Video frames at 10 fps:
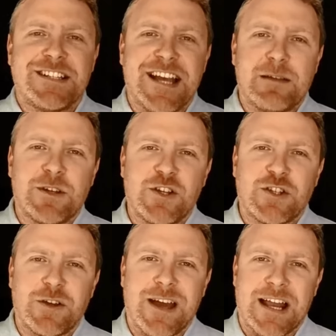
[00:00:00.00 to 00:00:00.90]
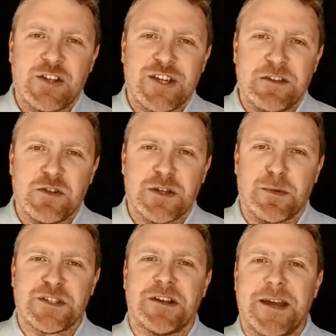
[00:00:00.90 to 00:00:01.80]
Today I'm going to show you how to change a
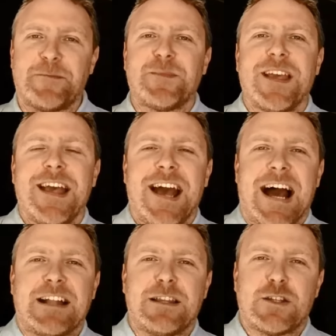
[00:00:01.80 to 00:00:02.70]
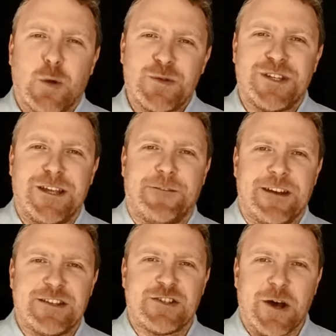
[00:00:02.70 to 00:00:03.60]
double socket and the tools you need
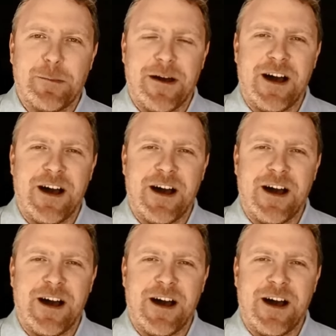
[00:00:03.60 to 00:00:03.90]
for this job